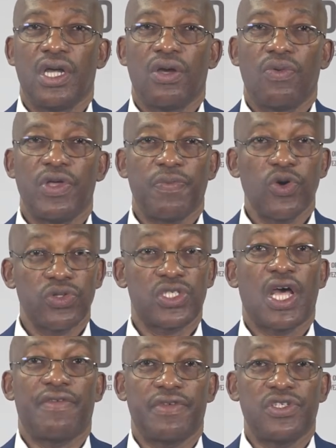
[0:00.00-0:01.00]
with both
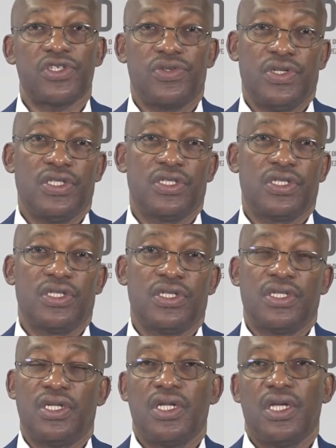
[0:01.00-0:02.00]
staff and students.
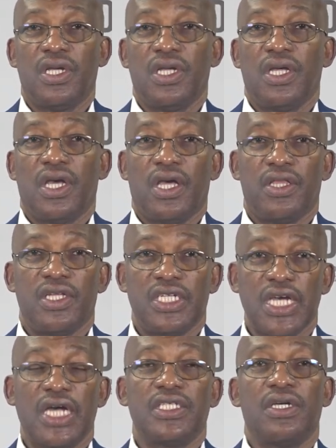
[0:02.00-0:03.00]
Uh, the
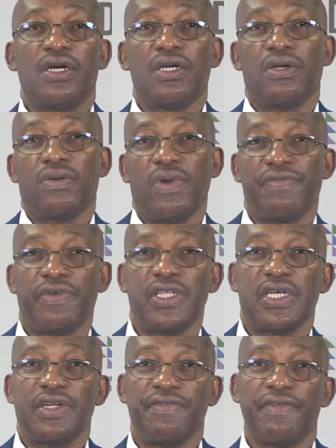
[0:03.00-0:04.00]
data were
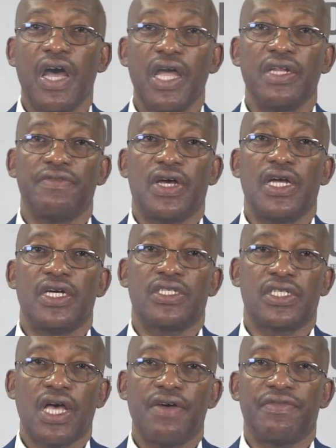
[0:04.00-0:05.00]
further refined via
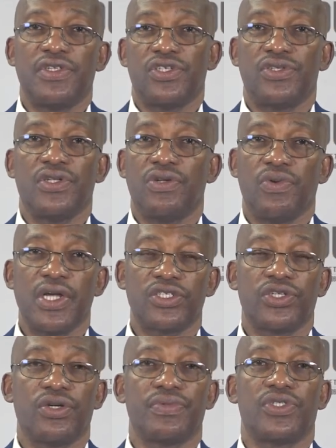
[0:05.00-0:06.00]
staff and student
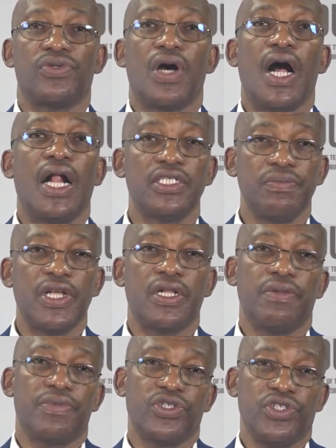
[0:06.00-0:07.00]
workshops to
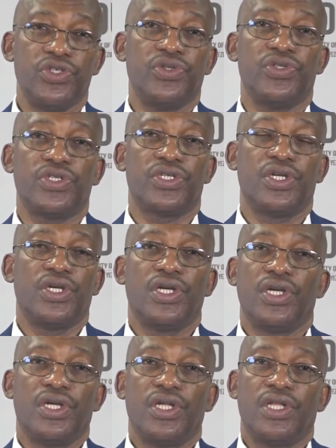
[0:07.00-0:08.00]
ultimately produce
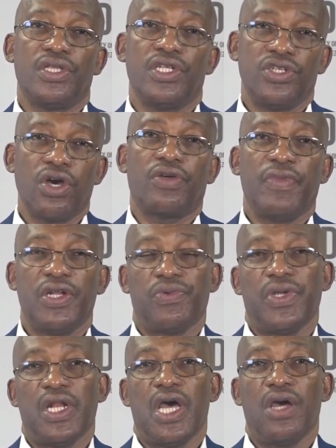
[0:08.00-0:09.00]
the document
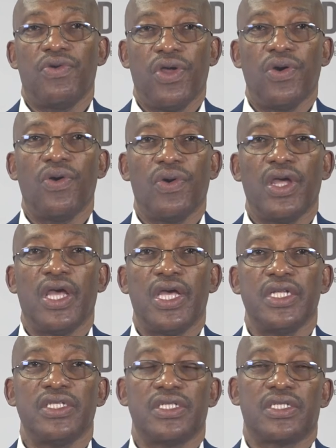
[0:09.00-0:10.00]
we now know
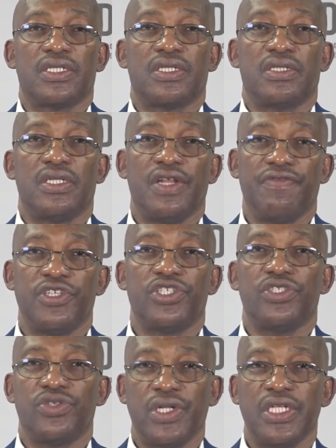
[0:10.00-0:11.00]
as the
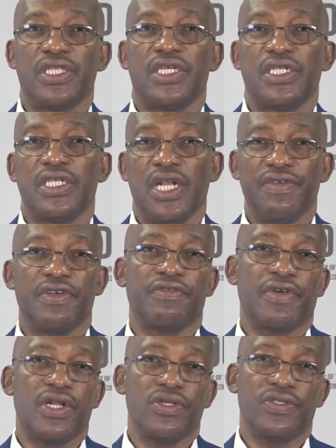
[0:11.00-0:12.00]
Envision 2030 Living
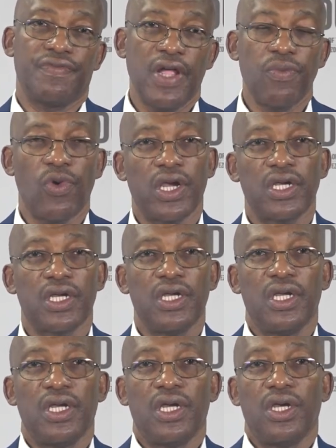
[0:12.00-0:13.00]
Values Framework,
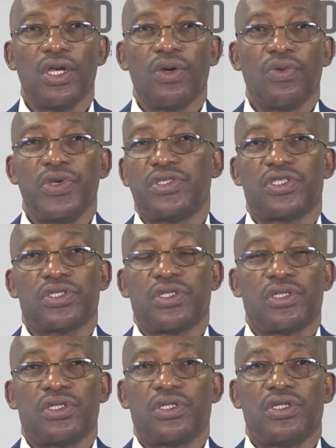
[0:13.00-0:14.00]
which
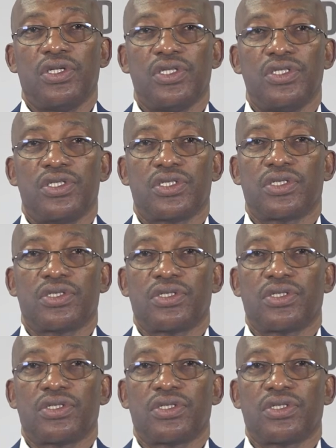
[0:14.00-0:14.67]
is,